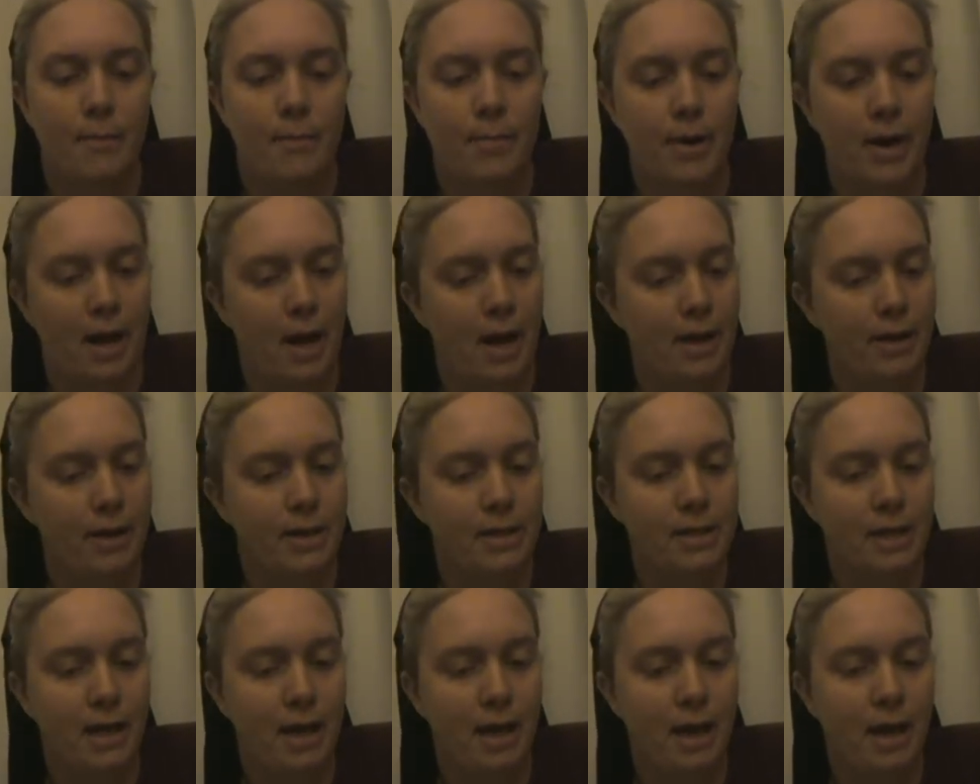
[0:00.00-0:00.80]
But on
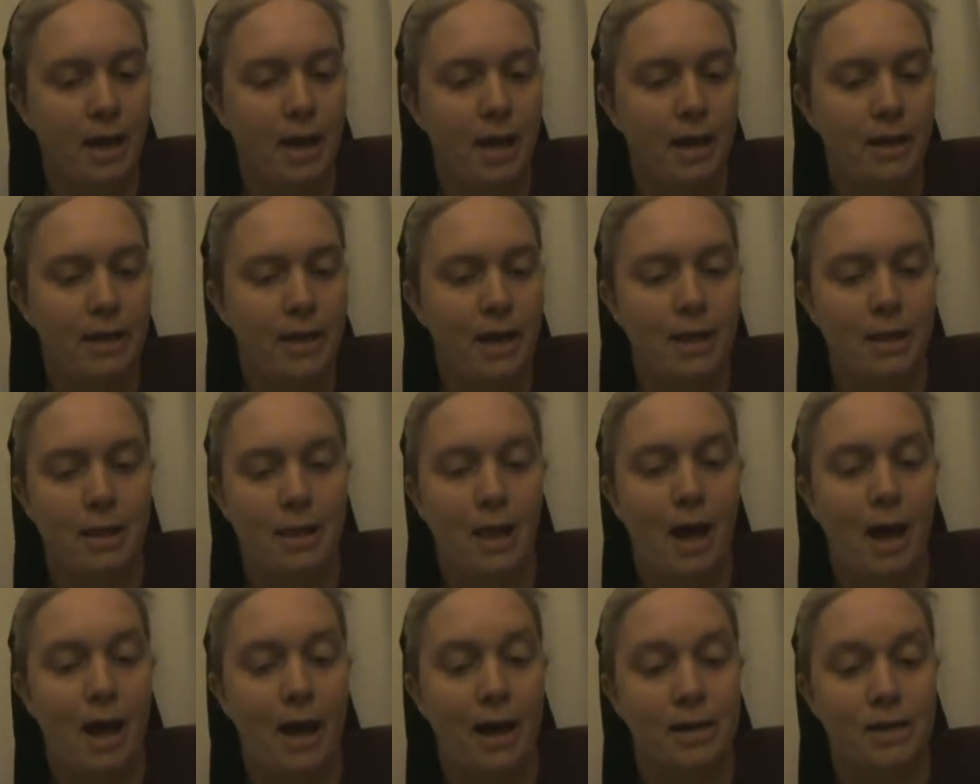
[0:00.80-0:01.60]
the day that
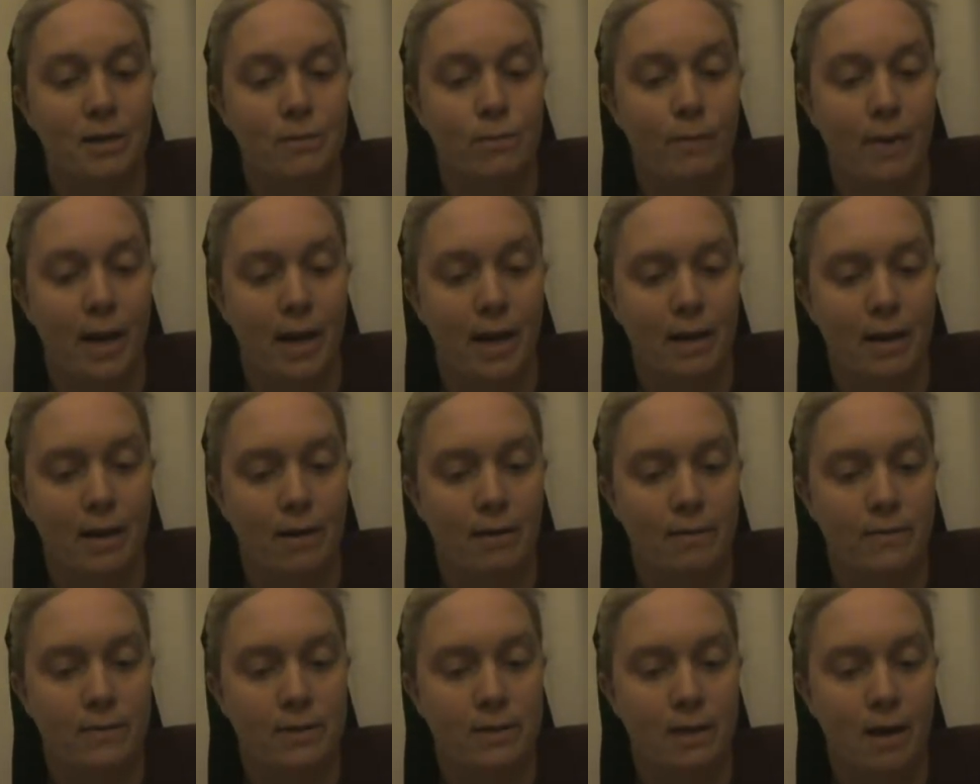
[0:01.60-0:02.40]
Lot went
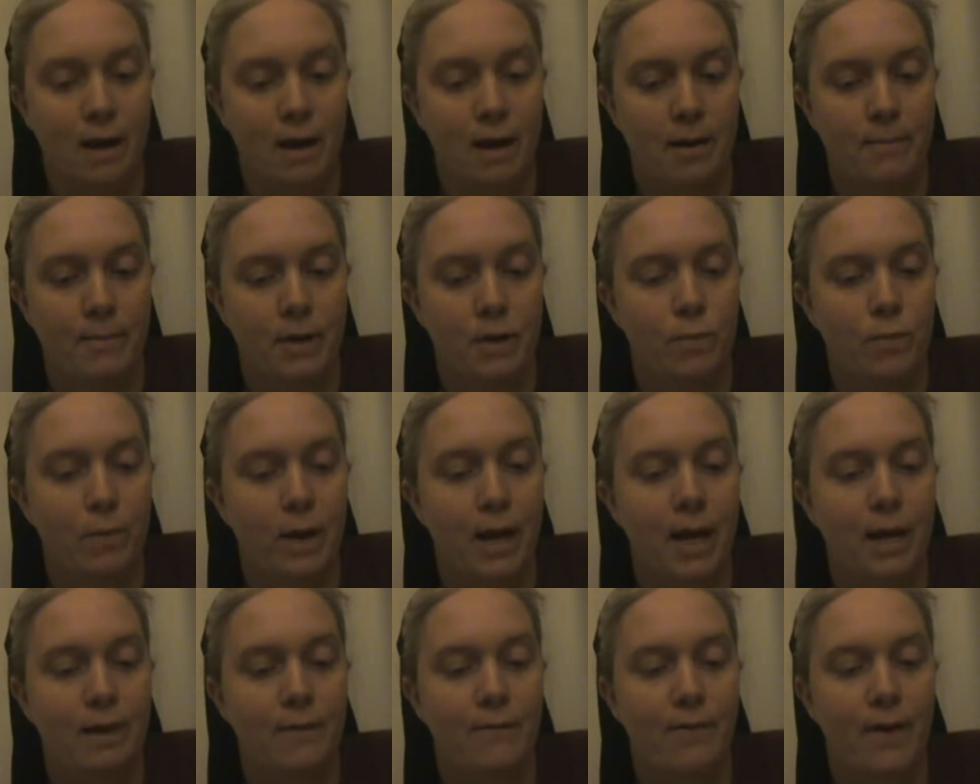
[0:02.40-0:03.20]
out of Sodom, it
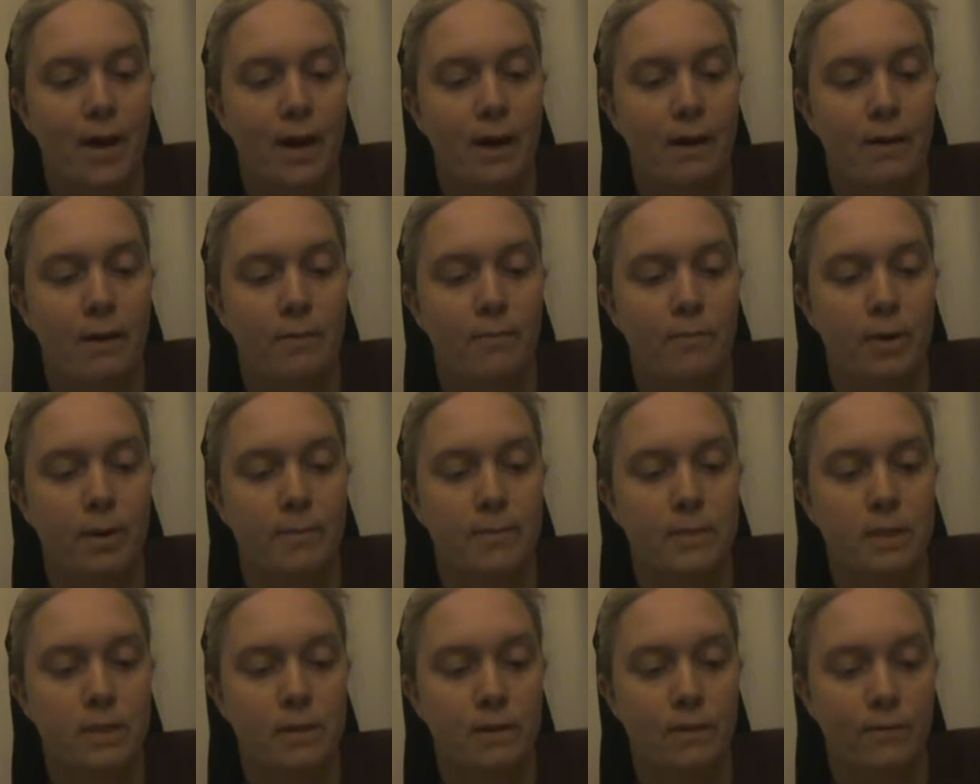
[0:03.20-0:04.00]
rained fire and
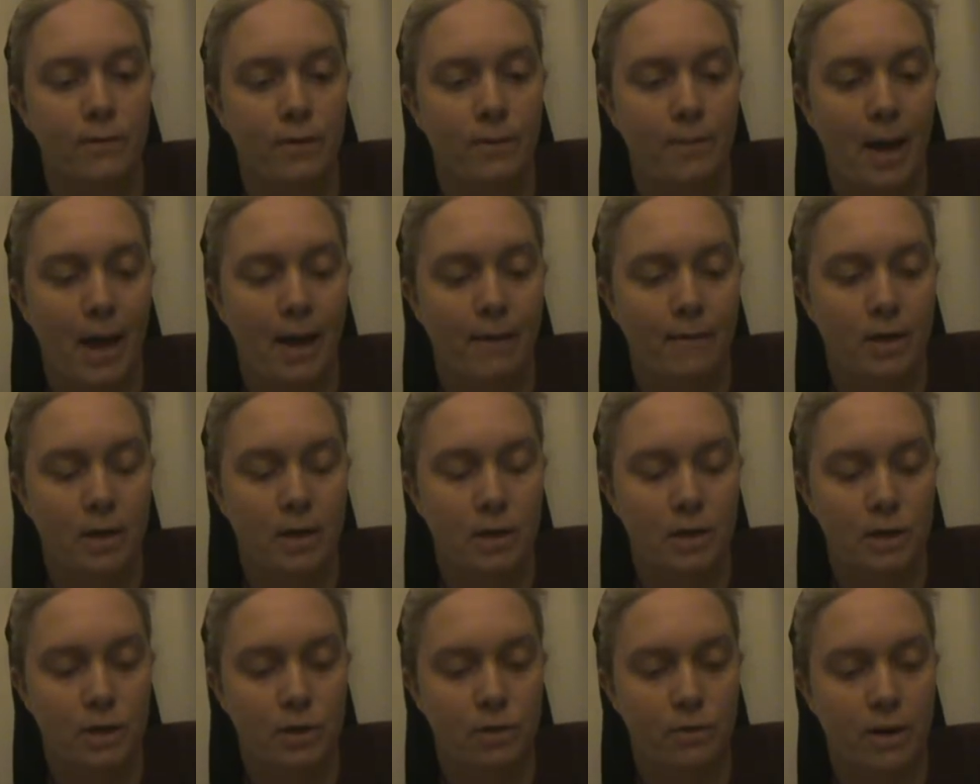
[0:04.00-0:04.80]
brimstone from heaven
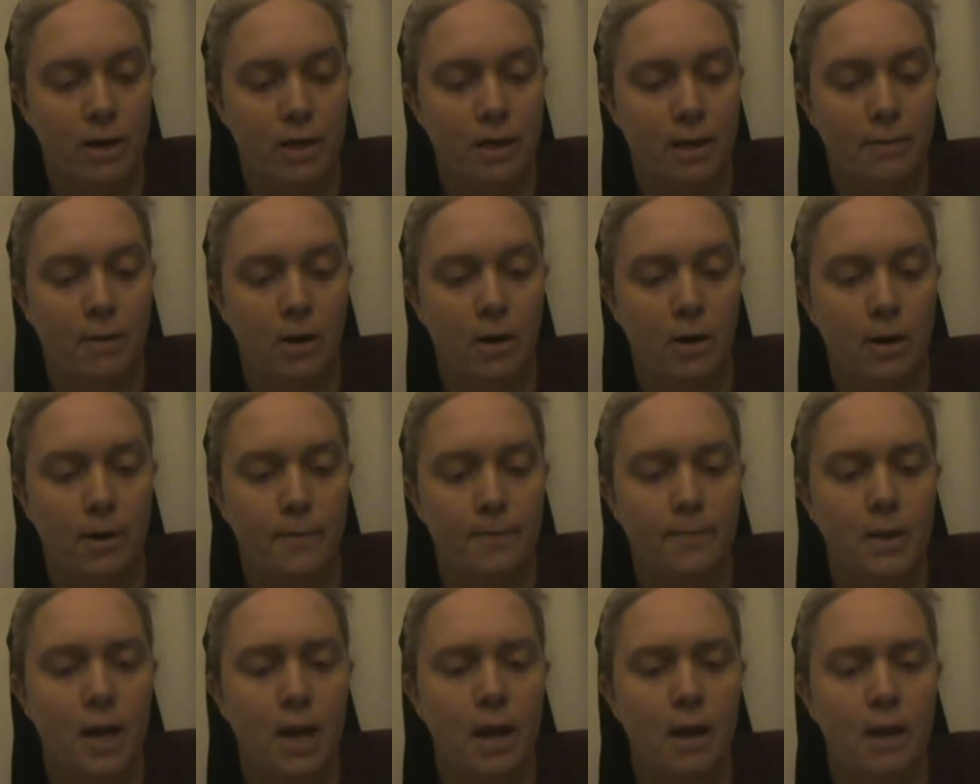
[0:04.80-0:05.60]
and destroyed them
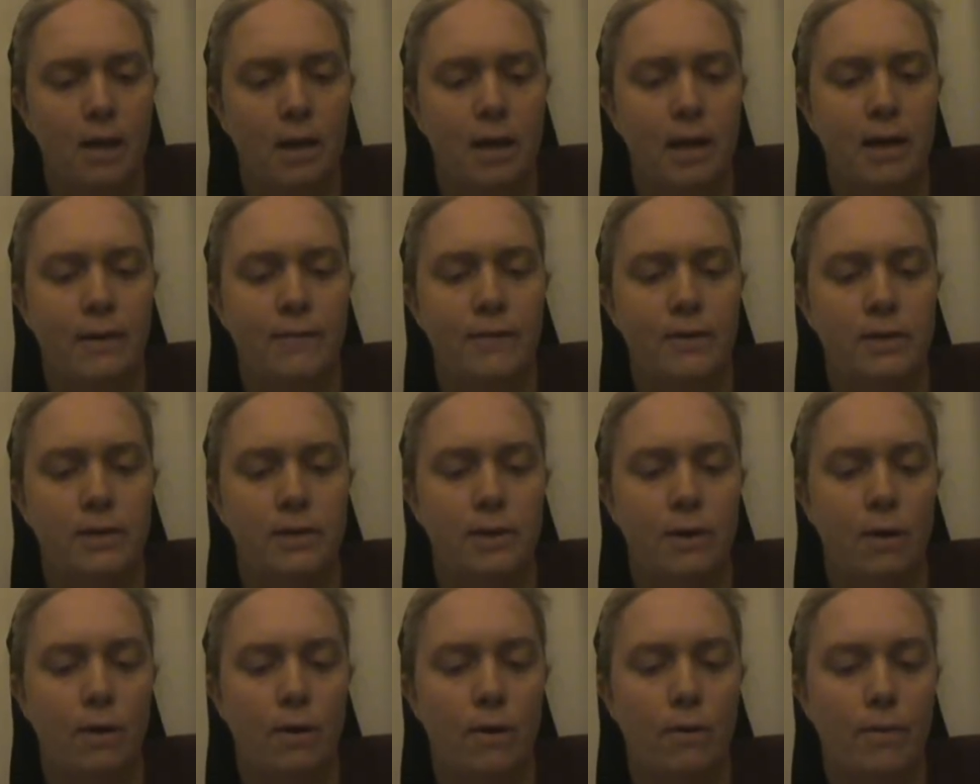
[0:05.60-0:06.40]
all. Even
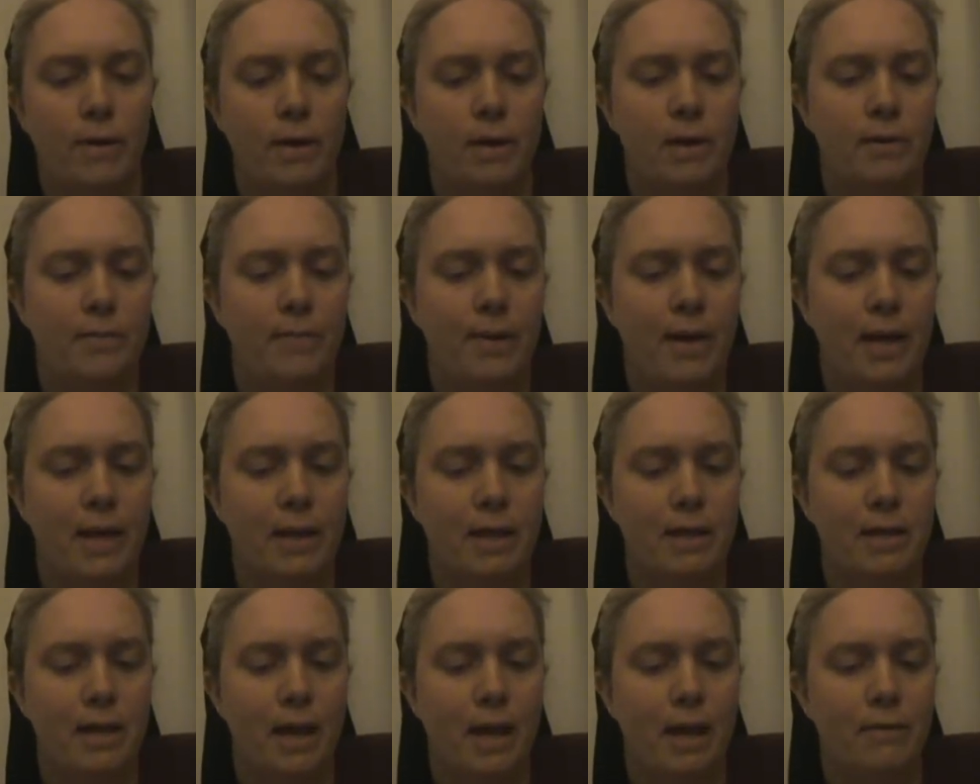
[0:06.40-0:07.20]
so will it be
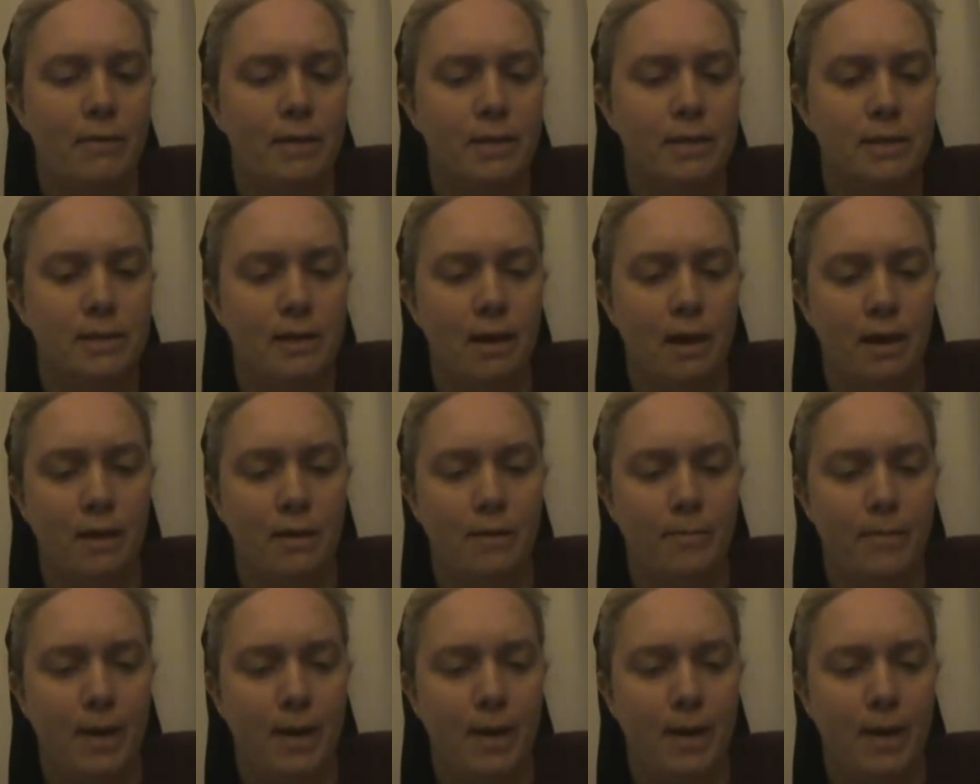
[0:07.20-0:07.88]
in the day when the Son of